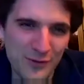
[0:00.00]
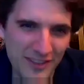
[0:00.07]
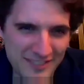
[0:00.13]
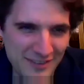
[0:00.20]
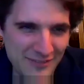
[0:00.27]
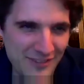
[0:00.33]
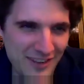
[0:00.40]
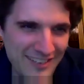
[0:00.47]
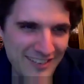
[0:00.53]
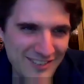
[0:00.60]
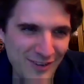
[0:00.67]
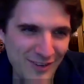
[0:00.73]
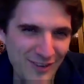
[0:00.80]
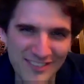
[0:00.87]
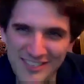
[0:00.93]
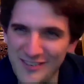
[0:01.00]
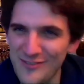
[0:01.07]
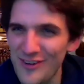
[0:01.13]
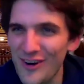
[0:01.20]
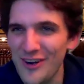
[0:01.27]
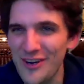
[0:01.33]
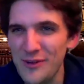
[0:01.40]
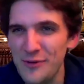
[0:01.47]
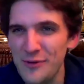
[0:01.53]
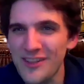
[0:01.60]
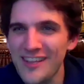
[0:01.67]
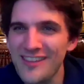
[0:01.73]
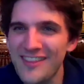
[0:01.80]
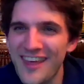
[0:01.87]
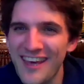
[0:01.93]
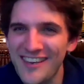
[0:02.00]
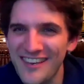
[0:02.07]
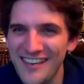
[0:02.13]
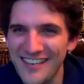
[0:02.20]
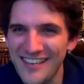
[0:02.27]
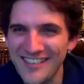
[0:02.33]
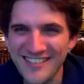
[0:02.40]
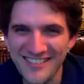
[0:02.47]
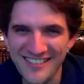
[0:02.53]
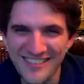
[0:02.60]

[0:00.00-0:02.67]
this event, or are you really that neat?